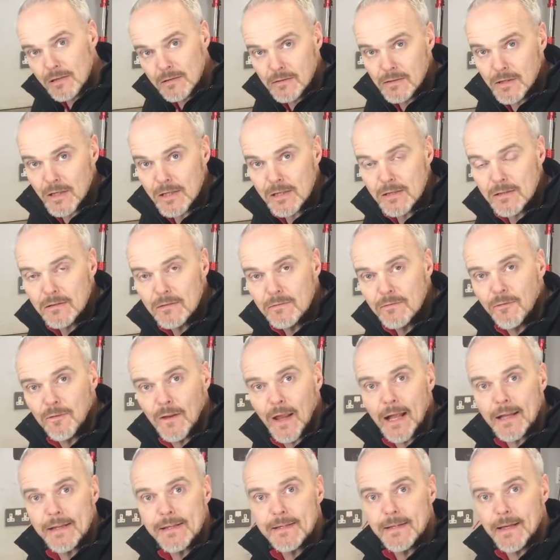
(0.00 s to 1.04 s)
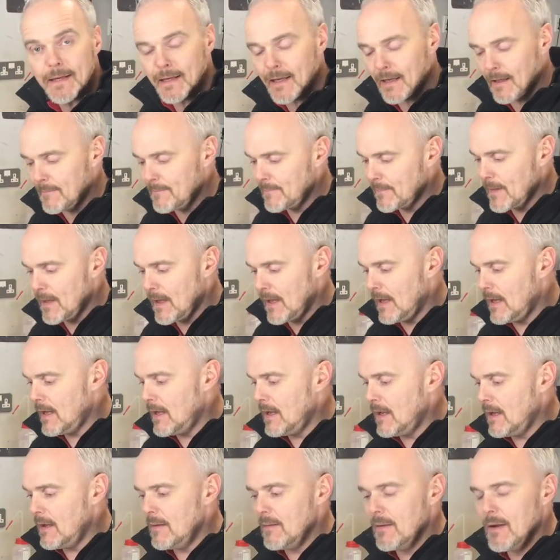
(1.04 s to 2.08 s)
just flat stick it,
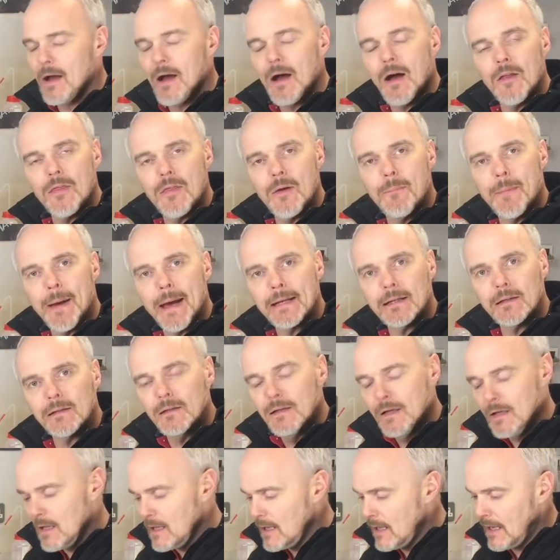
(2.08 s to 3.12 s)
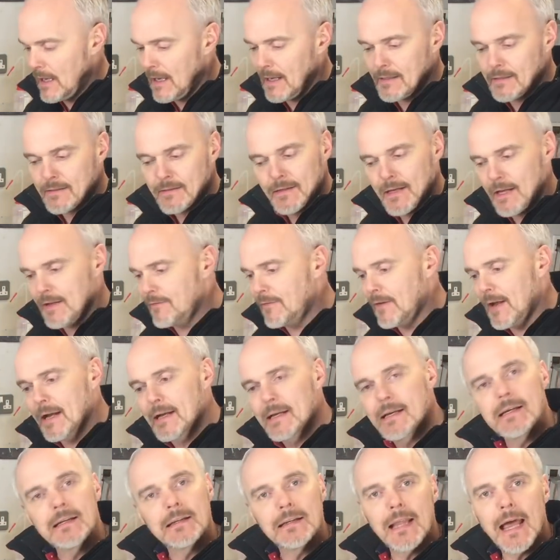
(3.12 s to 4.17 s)
the pedal, and if I
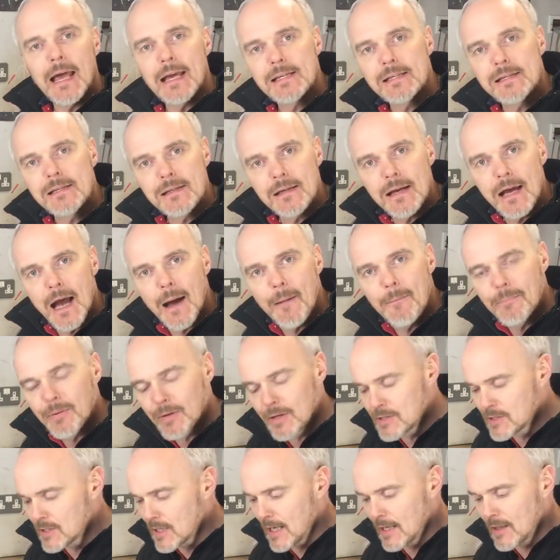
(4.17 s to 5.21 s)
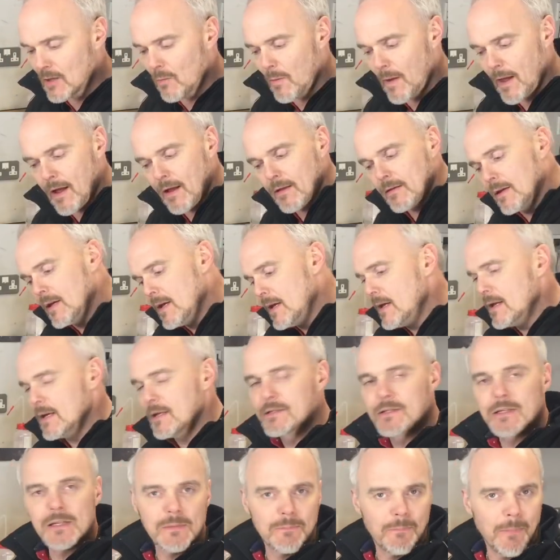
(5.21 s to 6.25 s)
need less amperage in the weld,
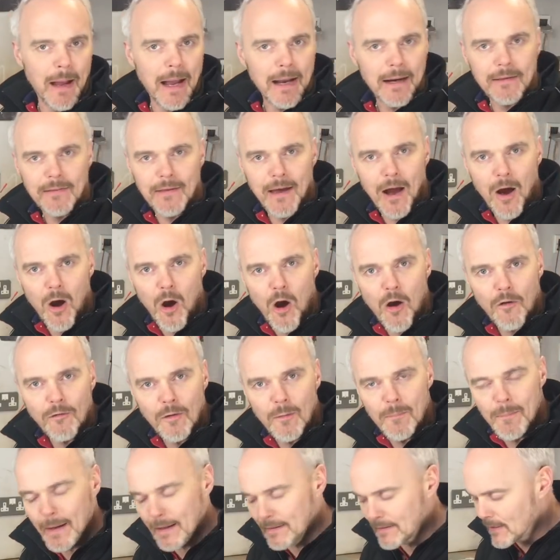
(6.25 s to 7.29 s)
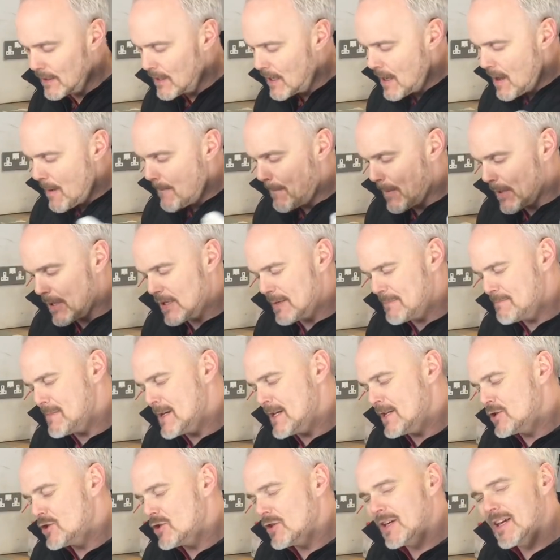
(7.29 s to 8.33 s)
just back that off a bit. But it
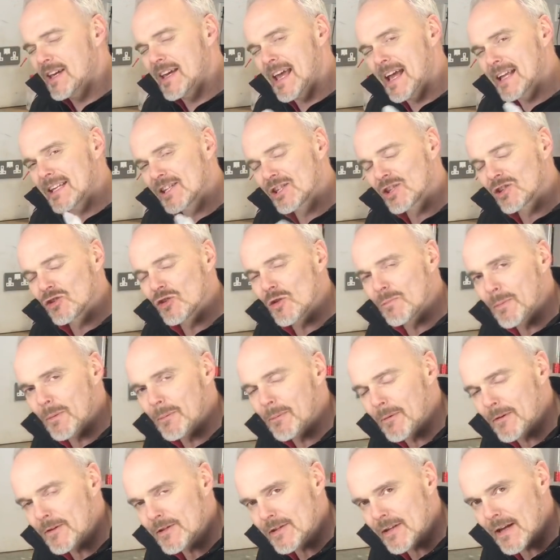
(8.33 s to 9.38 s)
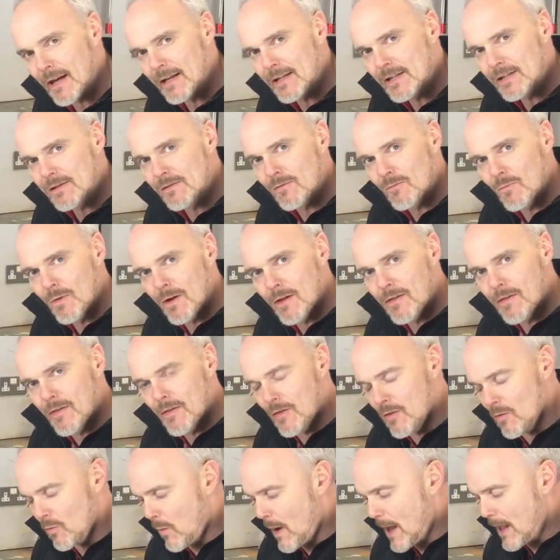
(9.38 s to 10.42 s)
means you can get super precise with
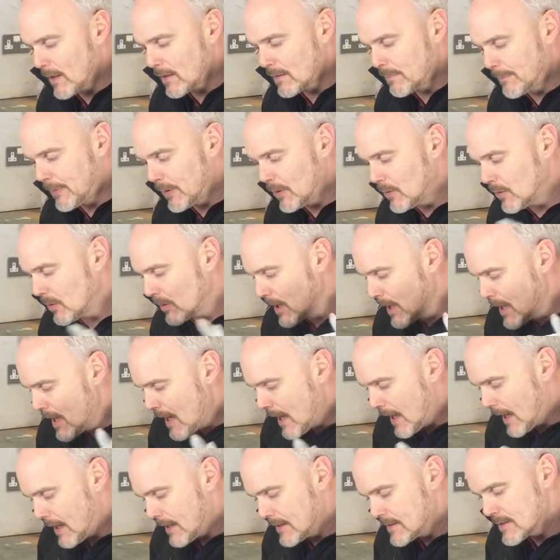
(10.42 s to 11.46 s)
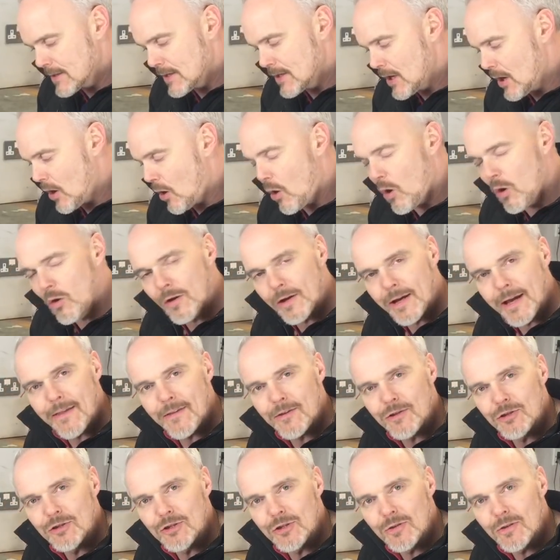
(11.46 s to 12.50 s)
the weld pool, and all you're
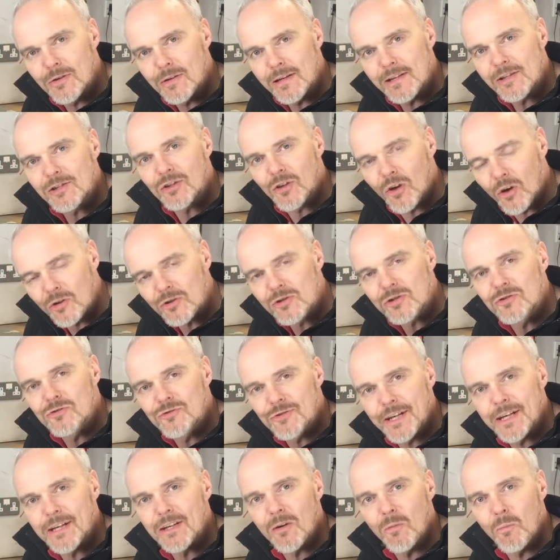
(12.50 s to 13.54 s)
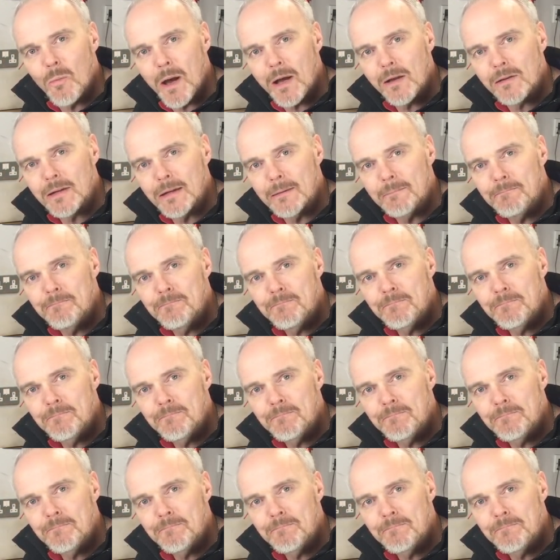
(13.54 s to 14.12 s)
doing is concentrating on welding.